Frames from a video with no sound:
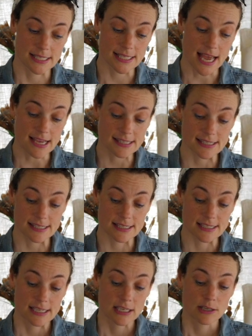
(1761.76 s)

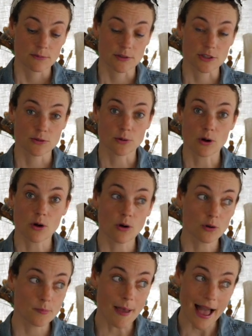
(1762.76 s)
zest, which you will
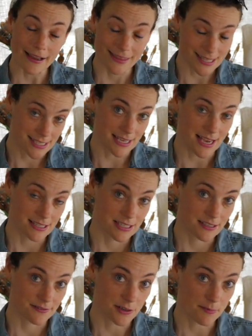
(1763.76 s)
hold back the
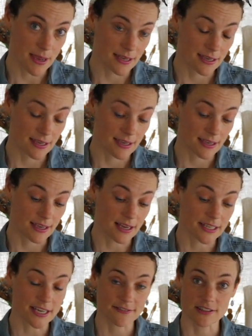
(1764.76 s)
zest if you're making
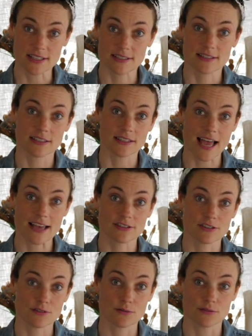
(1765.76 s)
enough of this to
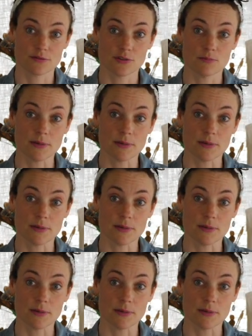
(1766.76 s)
last you through a few